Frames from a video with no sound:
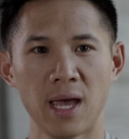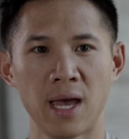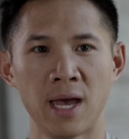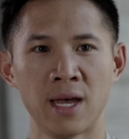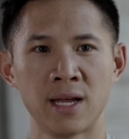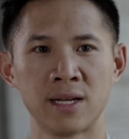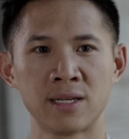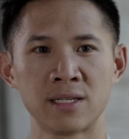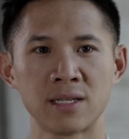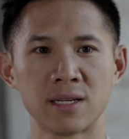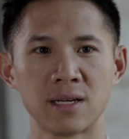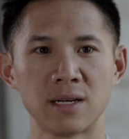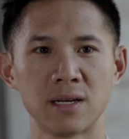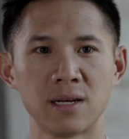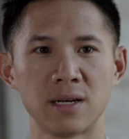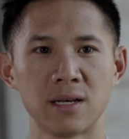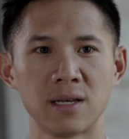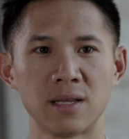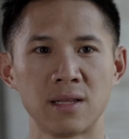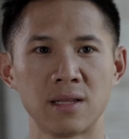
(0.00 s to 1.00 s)
And
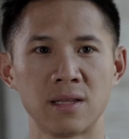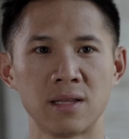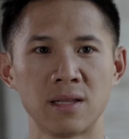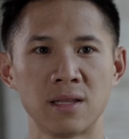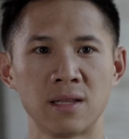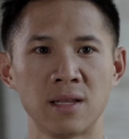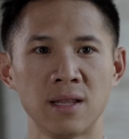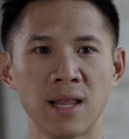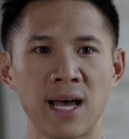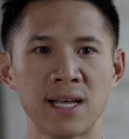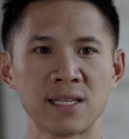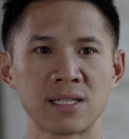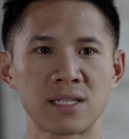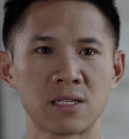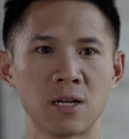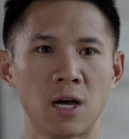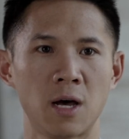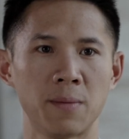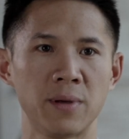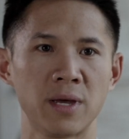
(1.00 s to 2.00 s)
the last
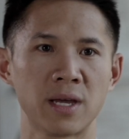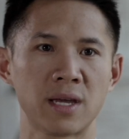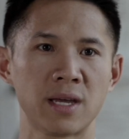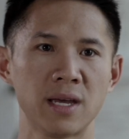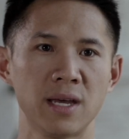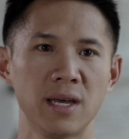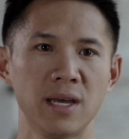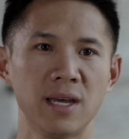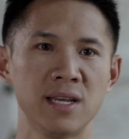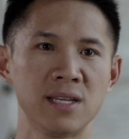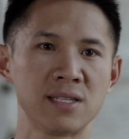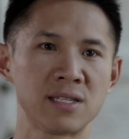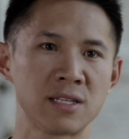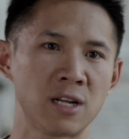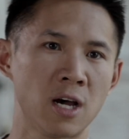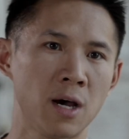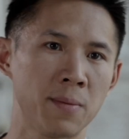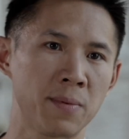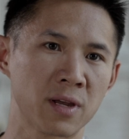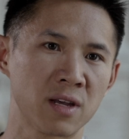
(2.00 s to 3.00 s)
topic is the
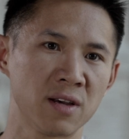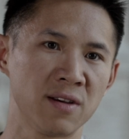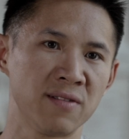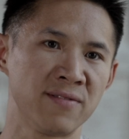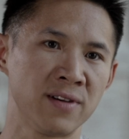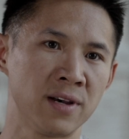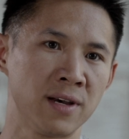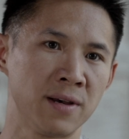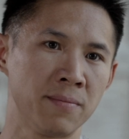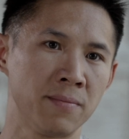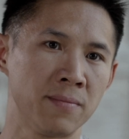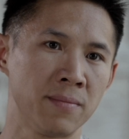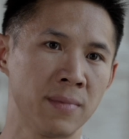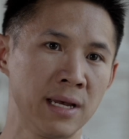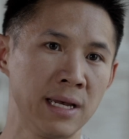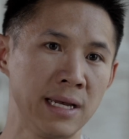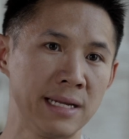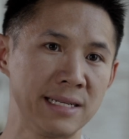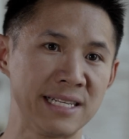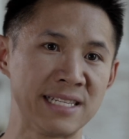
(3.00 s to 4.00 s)
topic of
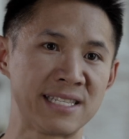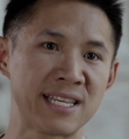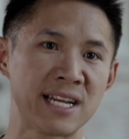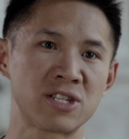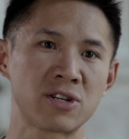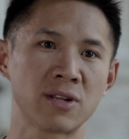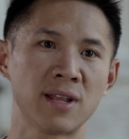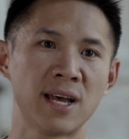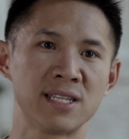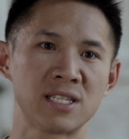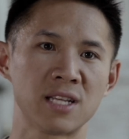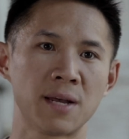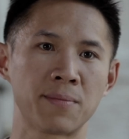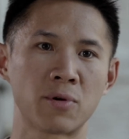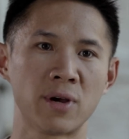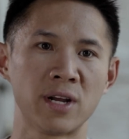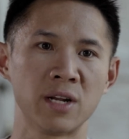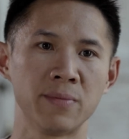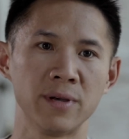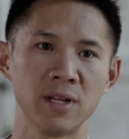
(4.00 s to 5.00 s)
decentralized
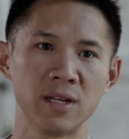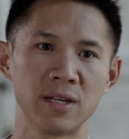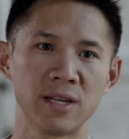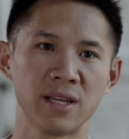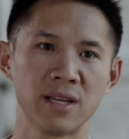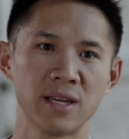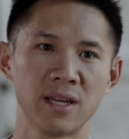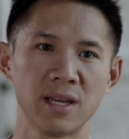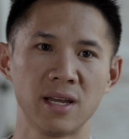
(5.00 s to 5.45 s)
upgradability.